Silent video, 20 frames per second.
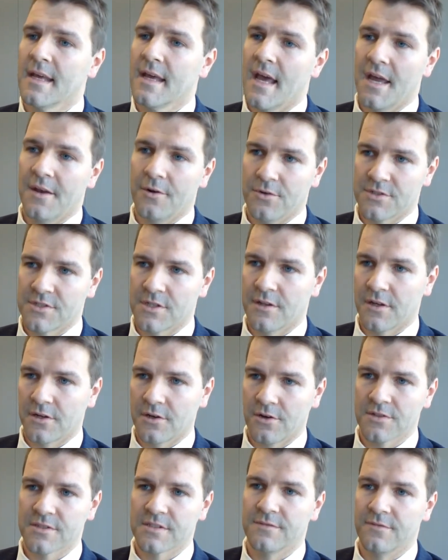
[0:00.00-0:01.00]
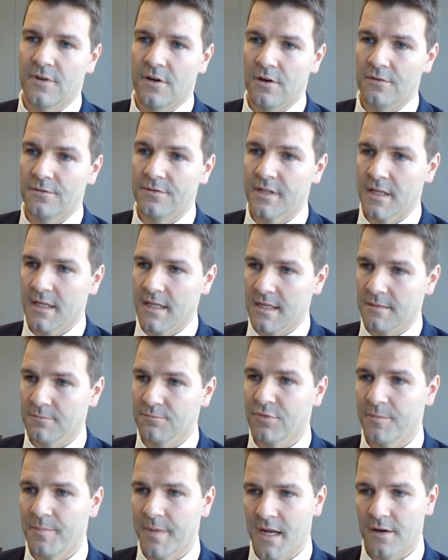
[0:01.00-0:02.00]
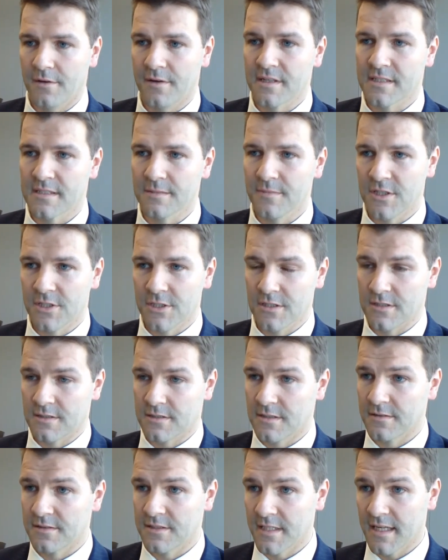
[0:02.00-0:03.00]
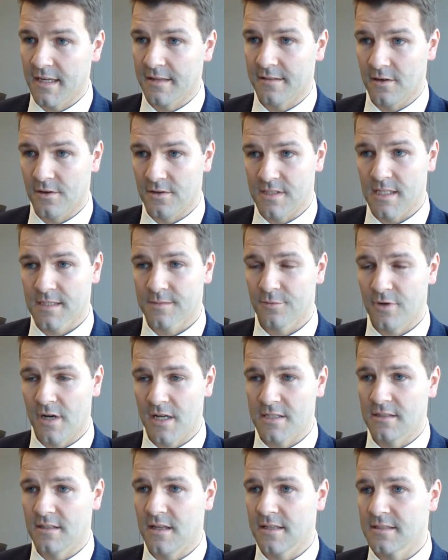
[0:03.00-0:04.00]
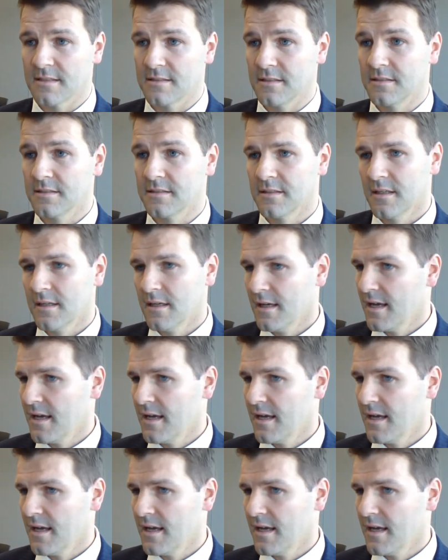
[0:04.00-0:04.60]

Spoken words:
and also the costs involved in preparing submissions to get those exploration licences,